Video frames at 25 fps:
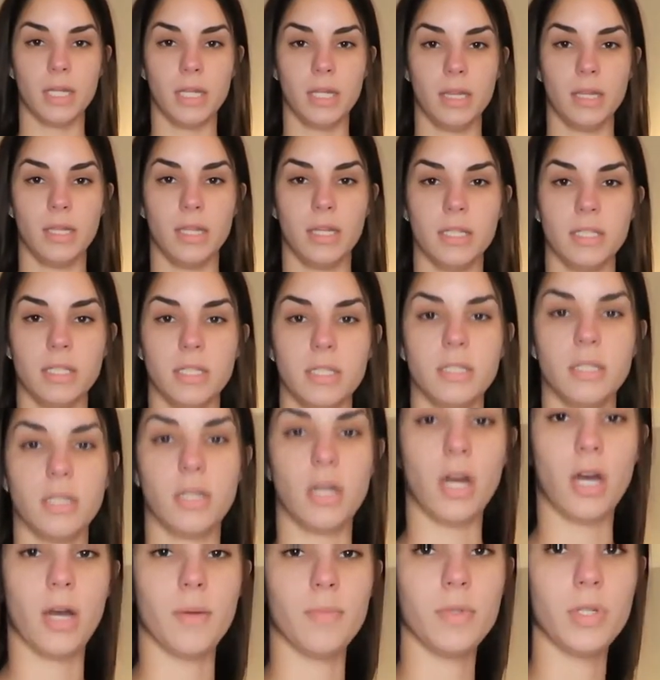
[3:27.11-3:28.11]
then this is
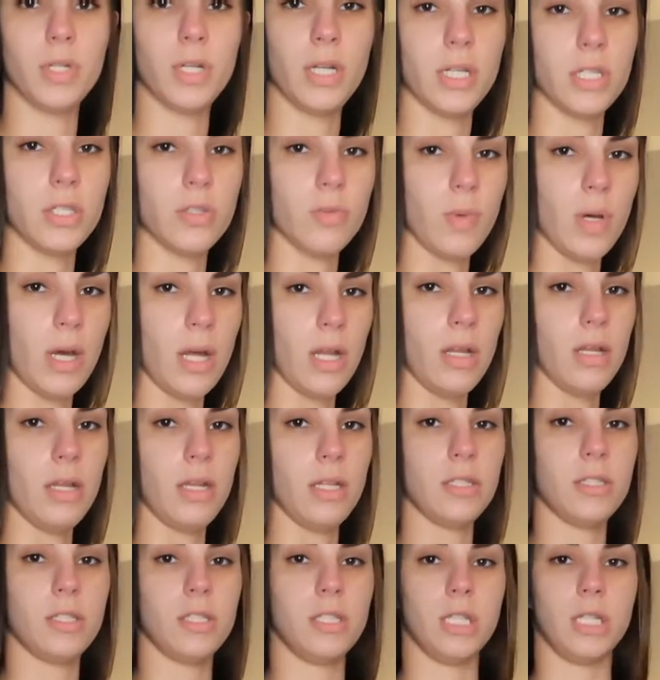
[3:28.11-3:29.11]
an option as well.
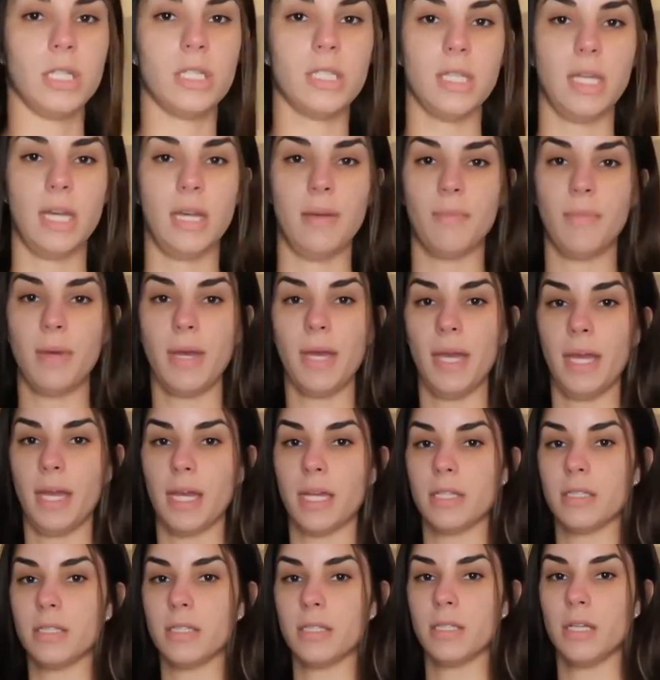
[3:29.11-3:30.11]
It's the same
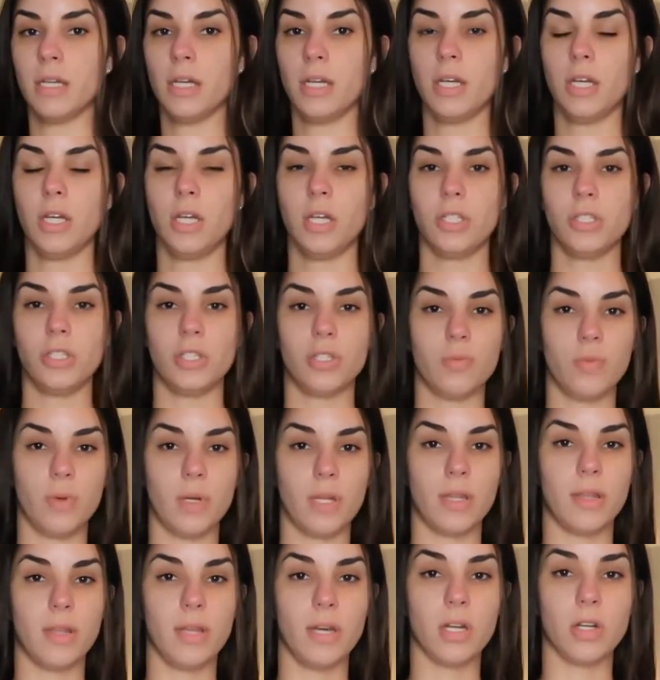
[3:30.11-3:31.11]
pants, just
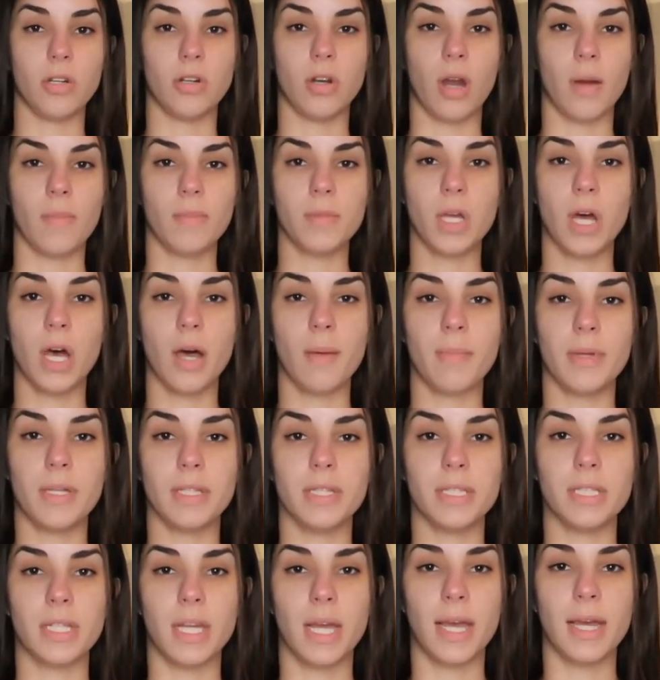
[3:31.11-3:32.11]
with a crop top
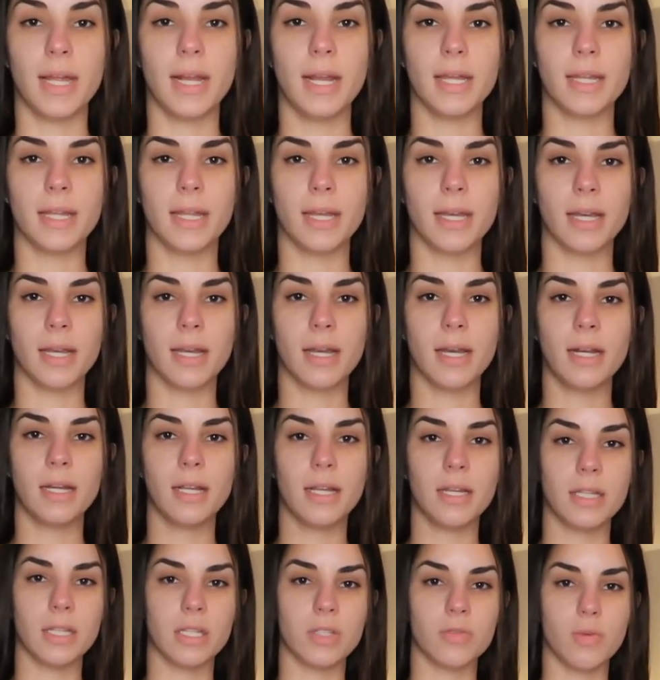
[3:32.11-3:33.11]
instead. I think I kind
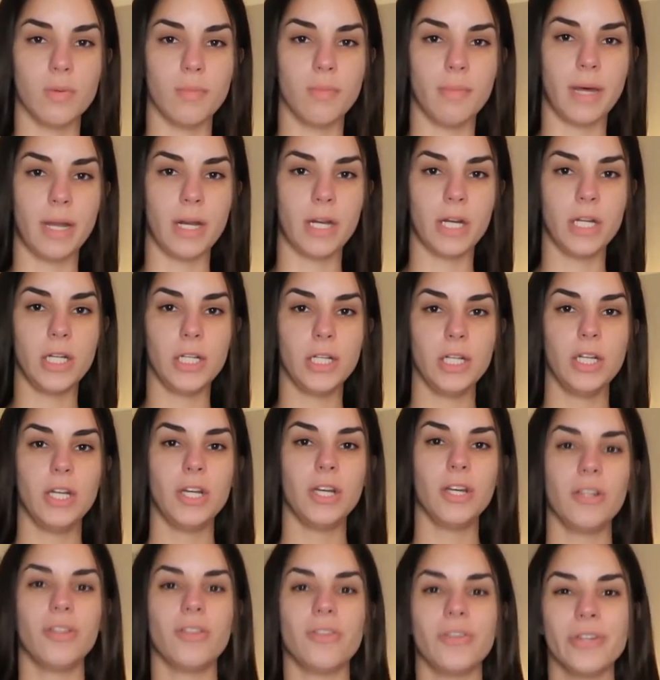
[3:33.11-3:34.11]
of like this one better.
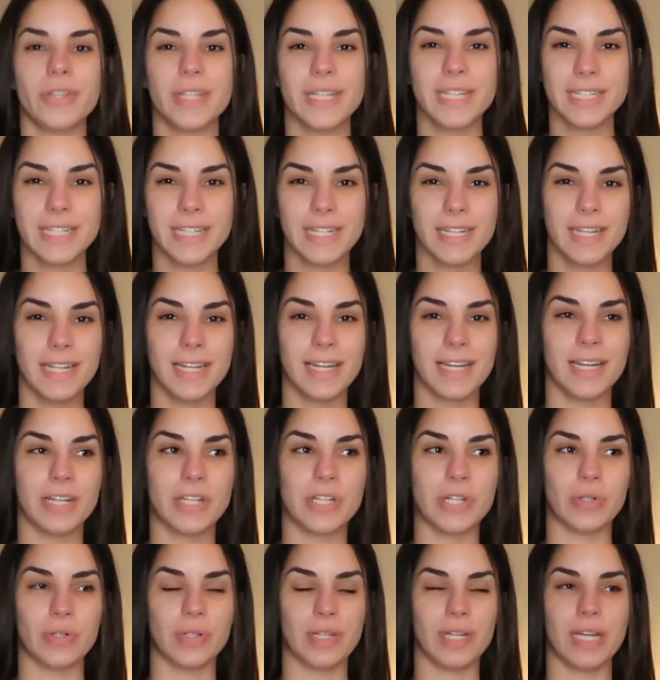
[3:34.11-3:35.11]
The only thing that like I
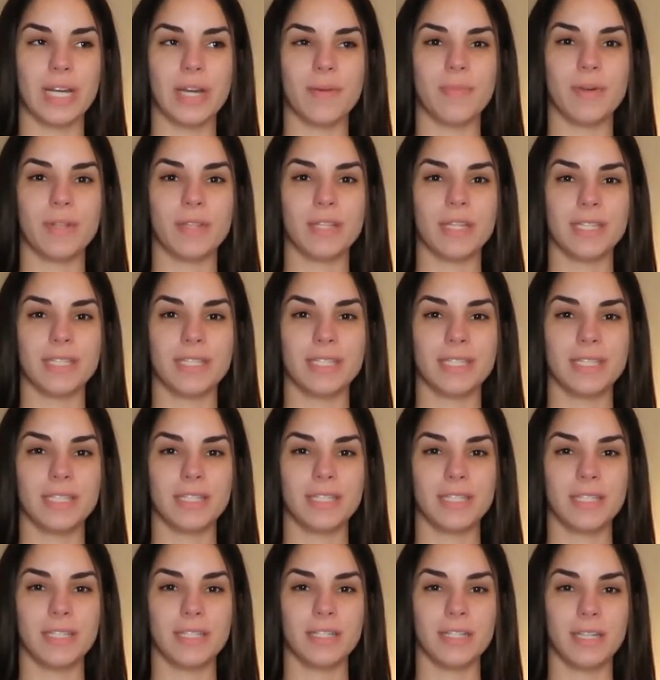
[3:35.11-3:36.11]
don't like about this
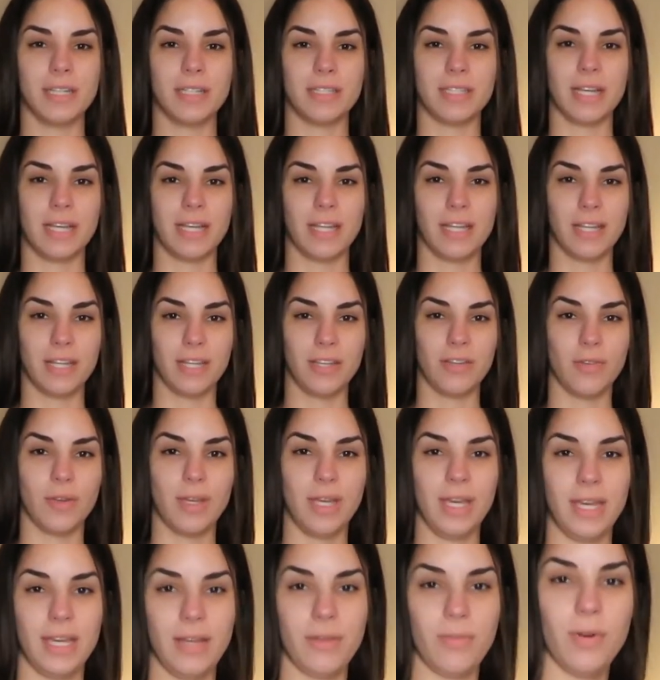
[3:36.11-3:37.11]
is that like you
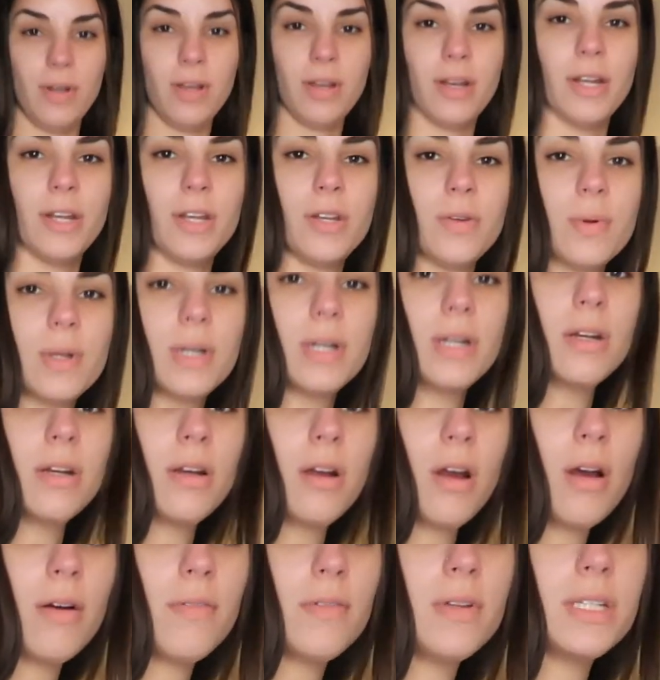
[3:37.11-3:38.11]
can't wear
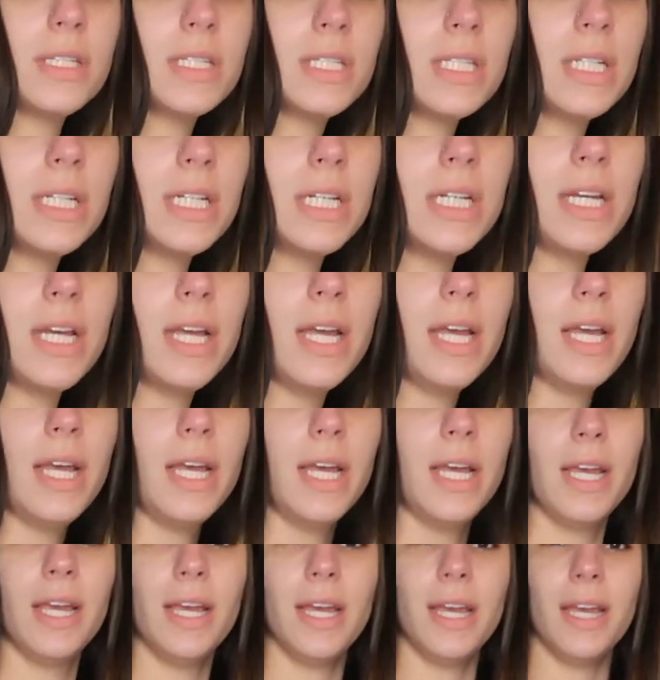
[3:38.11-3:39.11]
underwear, obviously,
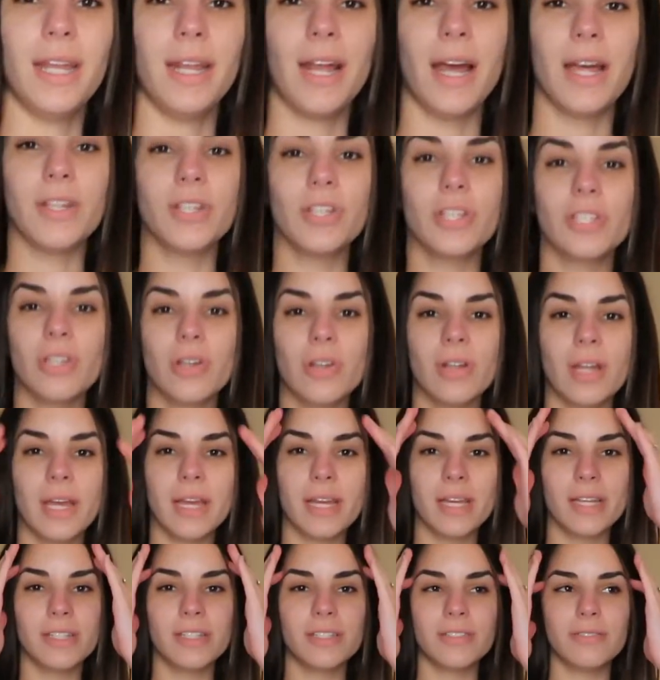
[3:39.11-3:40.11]
and I just don't
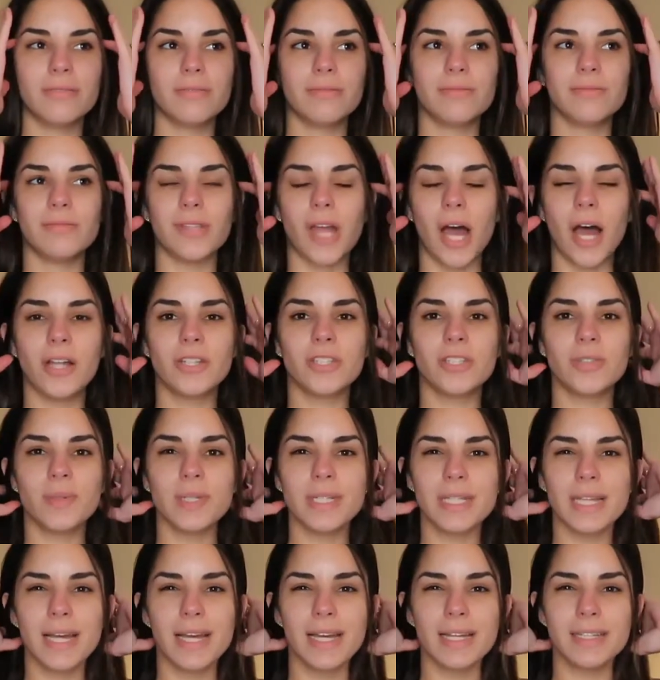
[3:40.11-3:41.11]
like not
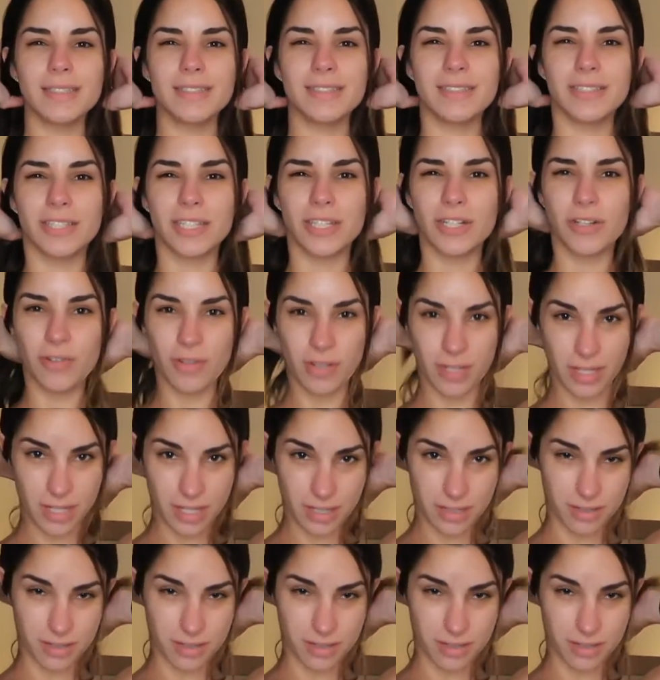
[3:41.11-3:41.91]
doing that, you know.